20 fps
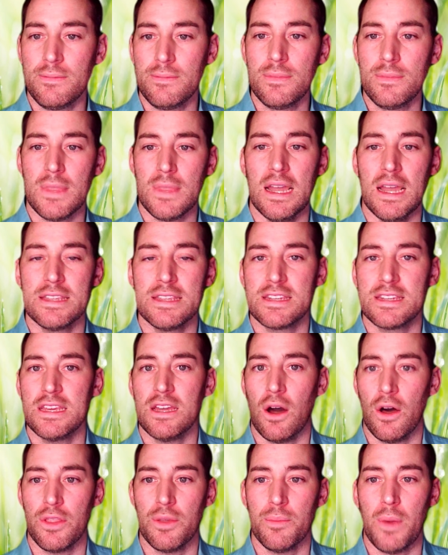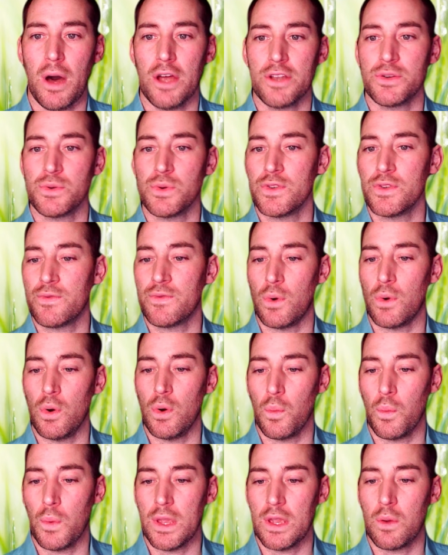and see all the modules for
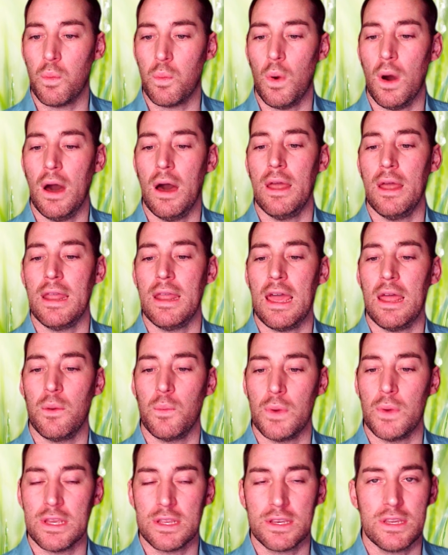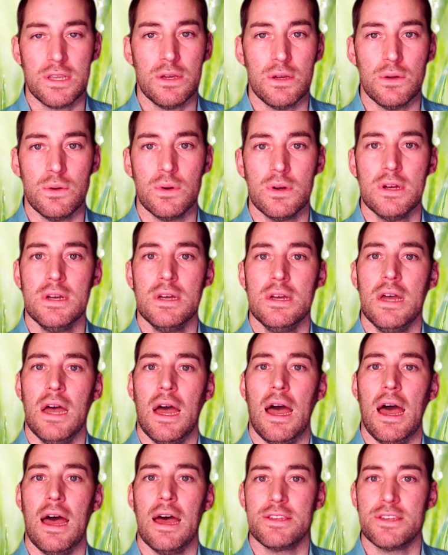week 1 and week 2
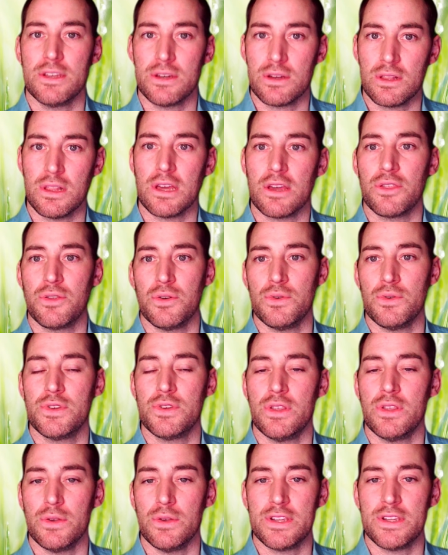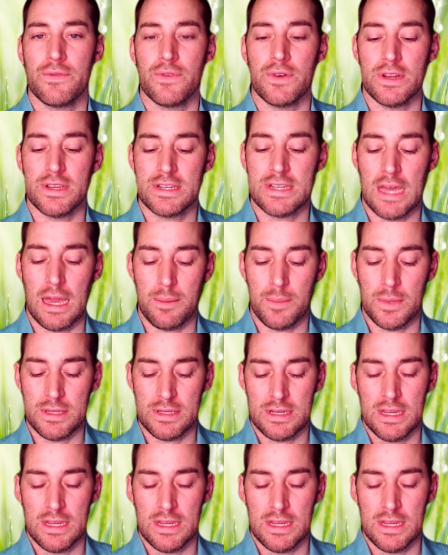to click through to those different assignments.